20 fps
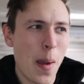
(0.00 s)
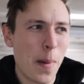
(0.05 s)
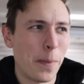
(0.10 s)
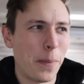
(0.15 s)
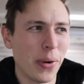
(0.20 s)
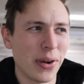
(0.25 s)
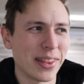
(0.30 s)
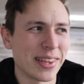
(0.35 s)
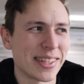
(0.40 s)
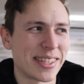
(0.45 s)

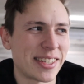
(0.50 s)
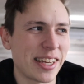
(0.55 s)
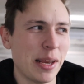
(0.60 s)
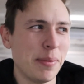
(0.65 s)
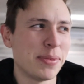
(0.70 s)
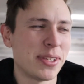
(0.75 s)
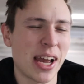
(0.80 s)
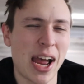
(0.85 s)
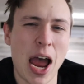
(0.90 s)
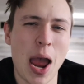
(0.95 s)
But at the
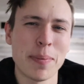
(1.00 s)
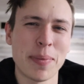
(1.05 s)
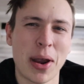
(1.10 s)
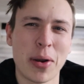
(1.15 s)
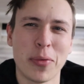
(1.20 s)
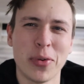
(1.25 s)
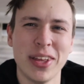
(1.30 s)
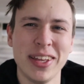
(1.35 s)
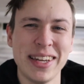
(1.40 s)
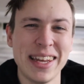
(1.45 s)
same time, I
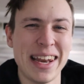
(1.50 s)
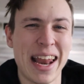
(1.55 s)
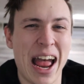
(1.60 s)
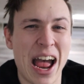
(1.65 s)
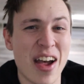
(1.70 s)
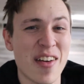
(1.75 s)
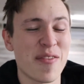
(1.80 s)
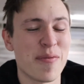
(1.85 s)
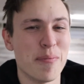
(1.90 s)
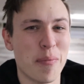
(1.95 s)
really didn't
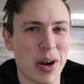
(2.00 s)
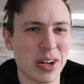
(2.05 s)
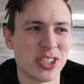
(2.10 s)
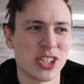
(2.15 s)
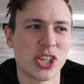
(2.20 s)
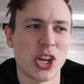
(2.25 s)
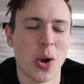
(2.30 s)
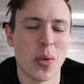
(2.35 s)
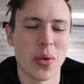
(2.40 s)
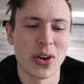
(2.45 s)
have
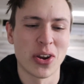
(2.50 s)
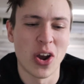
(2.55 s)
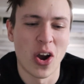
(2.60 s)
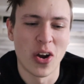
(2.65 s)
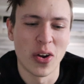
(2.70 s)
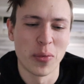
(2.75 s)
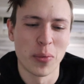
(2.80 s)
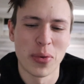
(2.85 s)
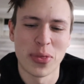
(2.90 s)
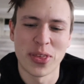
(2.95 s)
much going
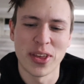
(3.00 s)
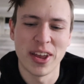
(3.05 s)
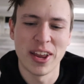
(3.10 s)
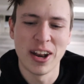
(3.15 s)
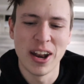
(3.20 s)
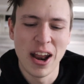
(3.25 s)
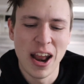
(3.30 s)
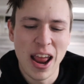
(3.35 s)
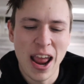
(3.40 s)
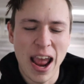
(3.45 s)
on with it,
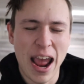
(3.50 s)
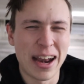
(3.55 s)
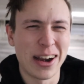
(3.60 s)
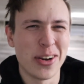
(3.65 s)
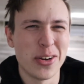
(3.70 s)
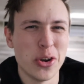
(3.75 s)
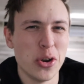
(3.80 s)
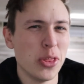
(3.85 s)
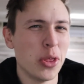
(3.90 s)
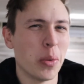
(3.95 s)
and I
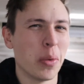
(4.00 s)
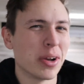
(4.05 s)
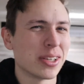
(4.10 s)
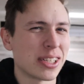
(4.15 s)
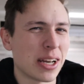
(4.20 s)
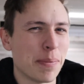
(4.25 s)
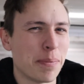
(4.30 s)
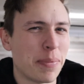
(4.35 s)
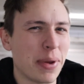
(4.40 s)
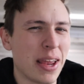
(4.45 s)
knew there
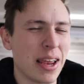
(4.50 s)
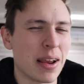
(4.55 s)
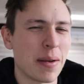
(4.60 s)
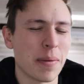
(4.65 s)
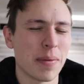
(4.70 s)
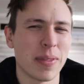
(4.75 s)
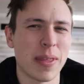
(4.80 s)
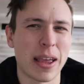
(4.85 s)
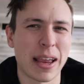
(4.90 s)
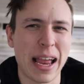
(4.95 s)
wasn't a big
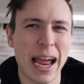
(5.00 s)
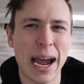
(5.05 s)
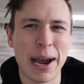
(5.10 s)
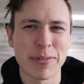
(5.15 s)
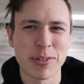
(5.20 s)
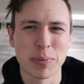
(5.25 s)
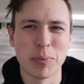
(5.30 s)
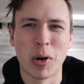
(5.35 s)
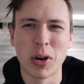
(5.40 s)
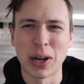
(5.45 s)

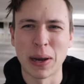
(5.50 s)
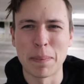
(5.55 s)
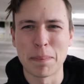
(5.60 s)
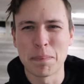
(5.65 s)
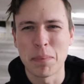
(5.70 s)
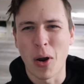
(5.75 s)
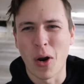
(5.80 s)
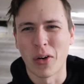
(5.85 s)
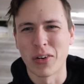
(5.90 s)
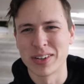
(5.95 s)

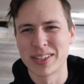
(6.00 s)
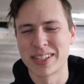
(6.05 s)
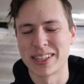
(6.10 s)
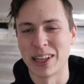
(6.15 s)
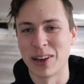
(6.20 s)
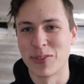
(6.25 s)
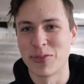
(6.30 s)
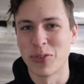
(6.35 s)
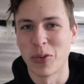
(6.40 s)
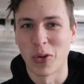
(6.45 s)
aftermarket parts
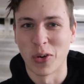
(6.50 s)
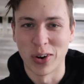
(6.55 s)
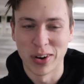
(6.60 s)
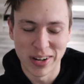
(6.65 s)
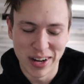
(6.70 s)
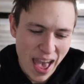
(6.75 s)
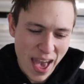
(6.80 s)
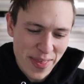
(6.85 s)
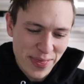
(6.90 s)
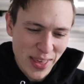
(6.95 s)
thing for it.
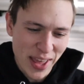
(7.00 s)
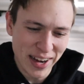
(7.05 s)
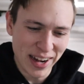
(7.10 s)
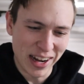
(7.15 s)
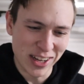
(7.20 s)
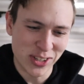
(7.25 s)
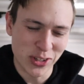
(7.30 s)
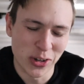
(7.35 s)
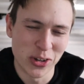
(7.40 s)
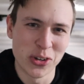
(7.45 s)
And then
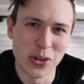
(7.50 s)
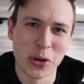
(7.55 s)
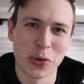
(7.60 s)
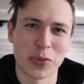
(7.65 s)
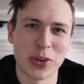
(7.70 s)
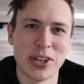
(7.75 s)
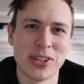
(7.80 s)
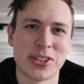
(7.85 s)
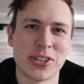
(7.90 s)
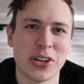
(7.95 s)
I started doing
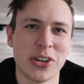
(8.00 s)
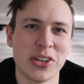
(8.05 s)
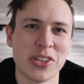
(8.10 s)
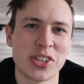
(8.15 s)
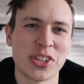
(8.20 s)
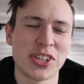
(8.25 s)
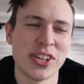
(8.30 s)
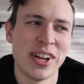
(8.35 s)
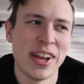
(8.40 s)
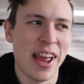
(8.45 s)

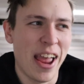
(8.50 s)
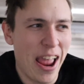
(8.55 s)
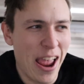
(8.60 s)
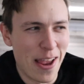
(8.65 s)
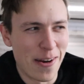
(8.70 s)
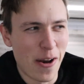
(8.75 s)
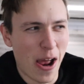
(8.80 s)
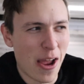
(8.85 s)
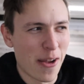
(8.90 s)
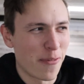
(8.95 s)
research,
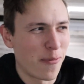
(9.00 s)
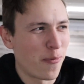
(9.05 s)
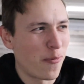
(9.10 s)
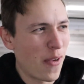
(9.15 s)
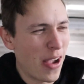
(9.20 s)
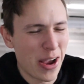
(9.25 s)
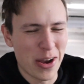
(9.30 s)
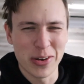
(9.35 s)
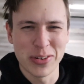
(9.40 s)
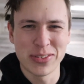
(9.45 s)
and I
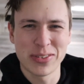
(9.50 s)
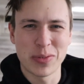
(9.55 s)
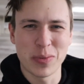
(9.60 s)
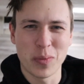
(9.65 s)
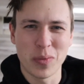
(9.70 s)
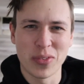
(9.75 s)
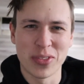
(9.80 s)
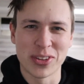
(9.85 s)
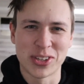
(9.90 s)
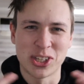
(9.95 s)
found
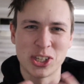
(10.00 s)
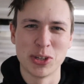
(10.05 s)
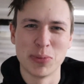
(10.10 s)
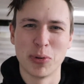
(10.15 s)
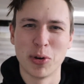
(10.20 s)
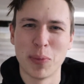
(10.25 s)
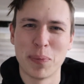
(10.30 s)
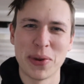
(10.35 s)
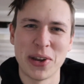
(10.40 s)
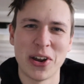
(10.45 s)
the
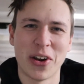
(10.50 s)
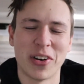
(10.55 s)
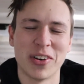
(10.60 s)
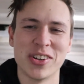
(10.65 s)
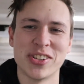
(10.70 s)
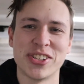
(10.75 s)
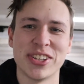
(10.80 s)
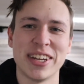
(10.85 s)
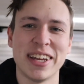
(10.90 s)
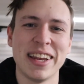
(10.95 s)
Subaru
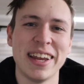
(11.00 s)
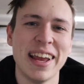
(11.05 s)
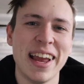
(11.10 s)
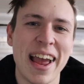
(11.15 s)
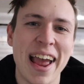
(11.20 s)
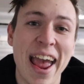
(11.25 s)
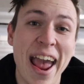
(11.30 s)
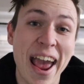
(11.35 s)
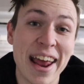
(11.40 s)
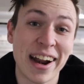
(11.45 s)
BRZ,
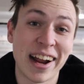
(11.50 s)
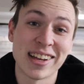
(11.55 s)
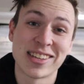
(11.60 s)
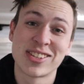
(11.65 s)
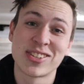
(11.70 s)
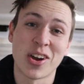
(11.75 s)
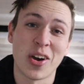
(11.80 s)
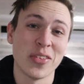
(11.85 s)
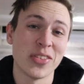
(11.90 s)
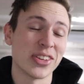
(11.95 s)
and I
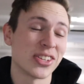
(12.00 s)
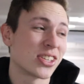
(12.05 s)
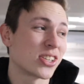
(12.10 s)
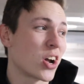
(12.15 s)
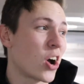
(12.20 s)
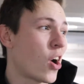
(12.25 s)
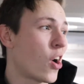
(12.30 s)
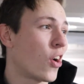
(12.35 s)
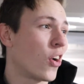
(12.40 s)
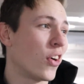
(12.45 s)
saw this
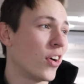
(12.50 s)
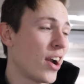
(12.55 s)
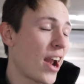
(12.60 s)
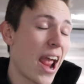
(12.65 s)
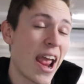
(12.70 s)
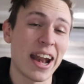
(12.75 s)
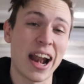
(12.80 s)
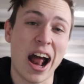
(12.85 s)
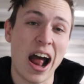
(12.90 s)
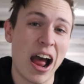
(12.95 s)
car,
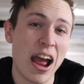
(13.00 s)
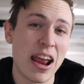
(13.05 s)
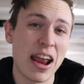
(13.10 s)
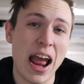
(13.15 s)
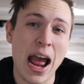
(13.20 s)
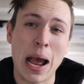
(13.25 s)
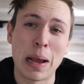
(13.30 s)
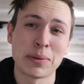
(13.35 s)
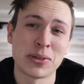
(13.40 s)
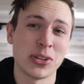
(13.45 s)
and I
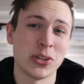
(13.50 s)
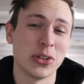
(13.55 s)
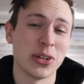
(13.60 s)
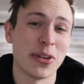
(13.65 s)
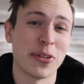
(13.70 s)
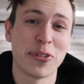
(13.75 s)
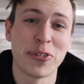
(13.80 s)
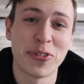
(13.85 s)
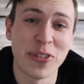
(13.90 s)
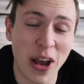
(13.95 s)

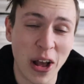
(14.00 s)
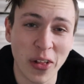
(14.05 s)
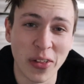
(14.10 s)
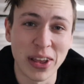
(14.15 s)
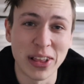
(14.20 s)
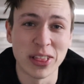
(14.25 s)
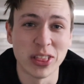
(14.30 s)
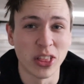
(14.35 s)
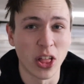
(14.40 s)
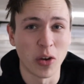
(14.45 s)
absolutely fell
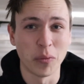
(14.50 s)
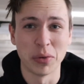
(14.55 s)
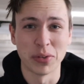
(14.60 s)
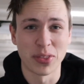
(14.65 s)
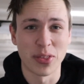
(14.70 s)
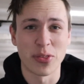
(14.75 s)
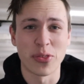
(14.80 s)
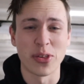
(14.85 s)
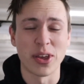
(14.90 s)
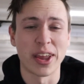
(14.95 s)
in love with
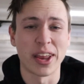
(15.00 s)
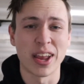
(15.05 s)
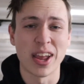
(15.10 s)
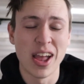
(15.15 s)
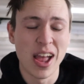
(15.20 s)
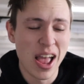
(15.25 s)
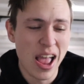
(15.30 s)
the thing.